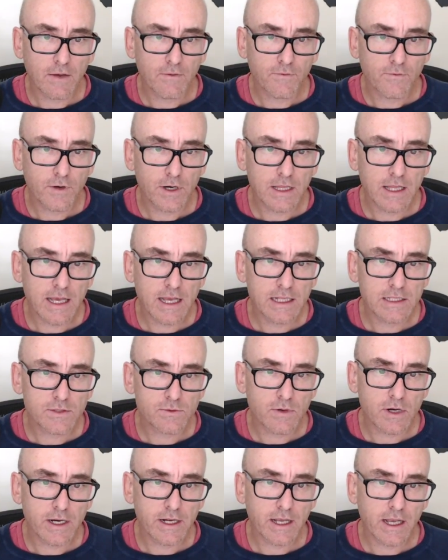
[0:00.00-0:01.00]
Freelance
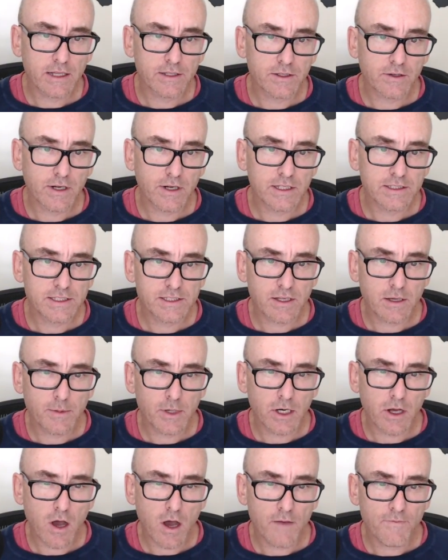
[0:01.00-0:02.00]
Writing Underground says,
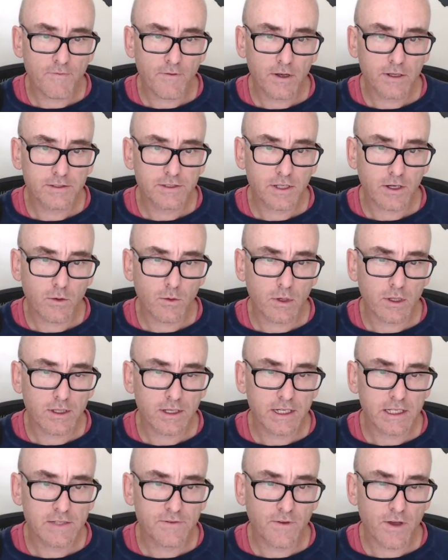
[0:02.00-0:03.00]
I'm on iPhone, so
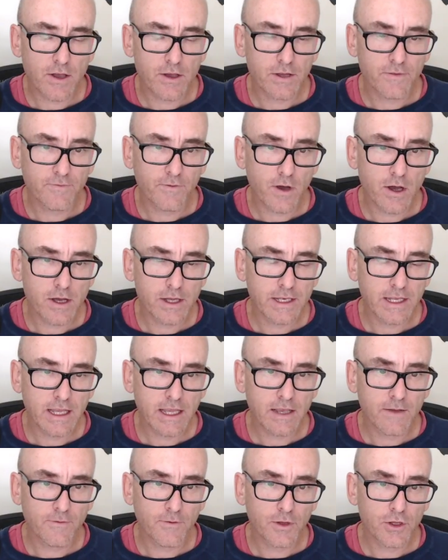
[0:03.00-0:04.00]
quality is fine
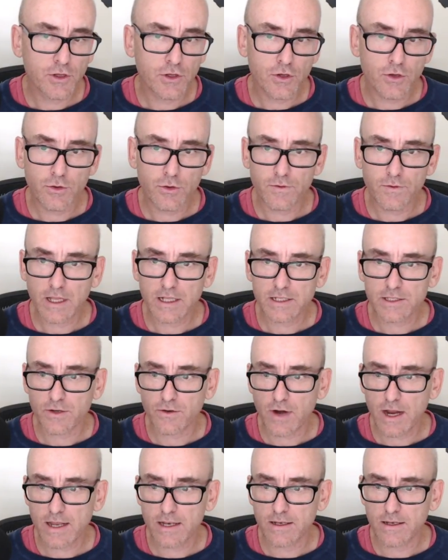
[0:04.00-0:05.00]
here for you. That's
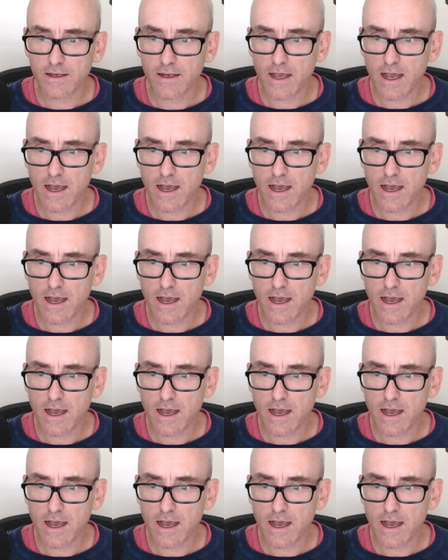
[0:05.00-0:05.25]
great.